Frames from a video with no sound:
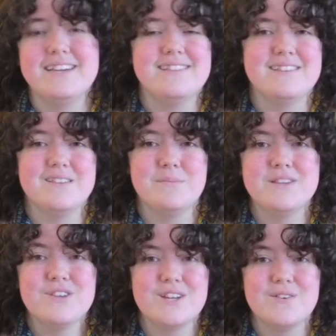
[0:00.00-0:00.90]
and this is my
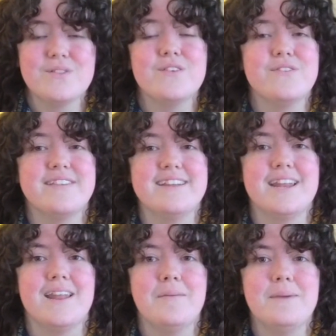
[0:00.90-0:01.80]
channel, The Fuzzy
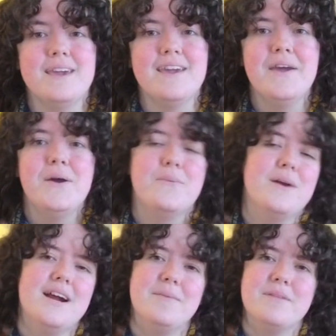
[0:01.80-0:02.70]
Knitting Bee, where
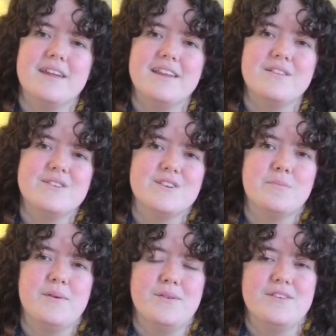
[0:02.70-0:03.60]
I'm planning to
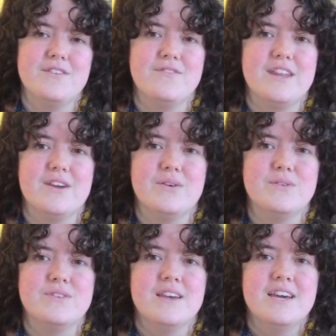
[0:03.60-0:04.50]
start posting
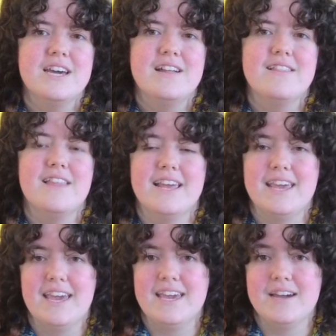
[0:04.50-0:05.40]
videos like
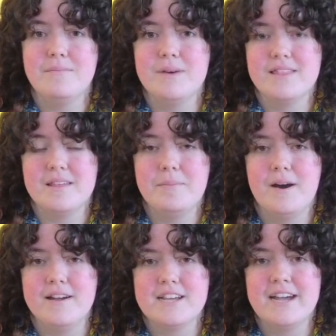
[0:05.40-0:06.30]
a monthly
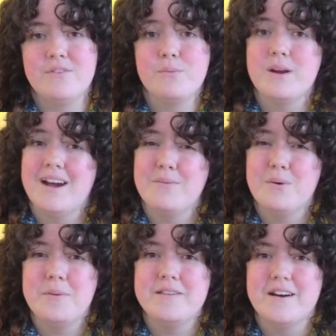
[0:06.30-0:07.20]
podcast where I
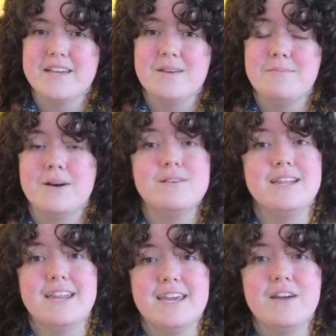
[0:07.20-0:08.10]
will be talking about
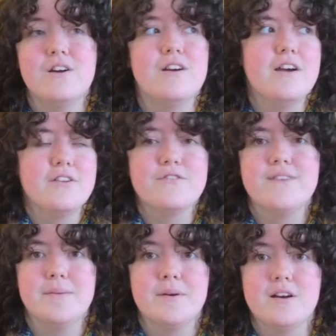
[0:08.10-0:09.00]
knitting or other
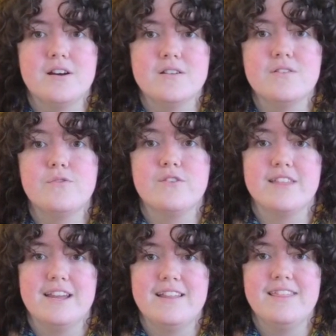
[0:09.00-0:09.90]
fiber arts
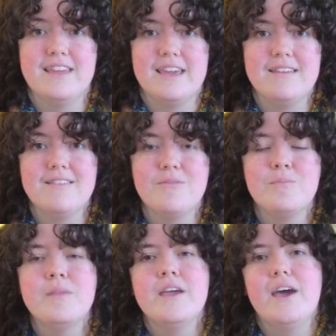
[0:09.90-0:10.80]
related things.
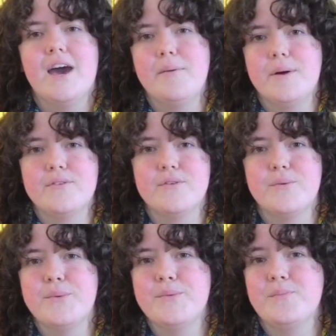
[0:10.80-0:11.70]
I'm also
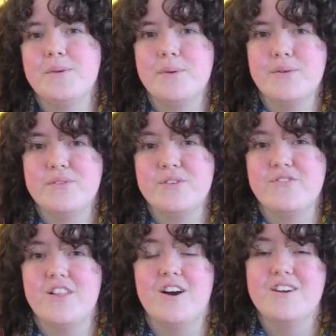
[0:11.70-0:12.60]
going to be posting
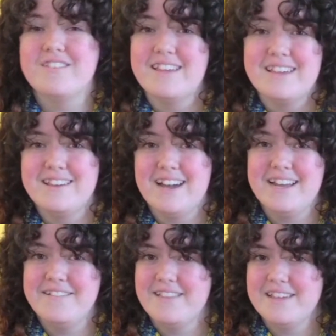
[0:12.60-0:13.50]
vlogs
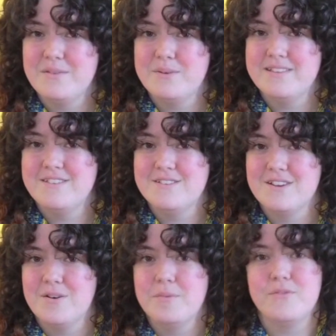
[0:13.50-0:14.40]
kind of like the ones you
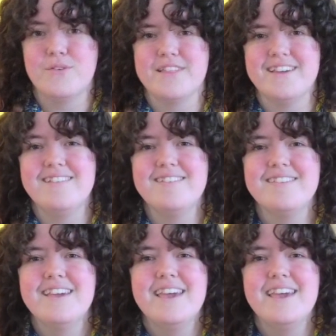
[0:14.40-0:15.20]
saw before this,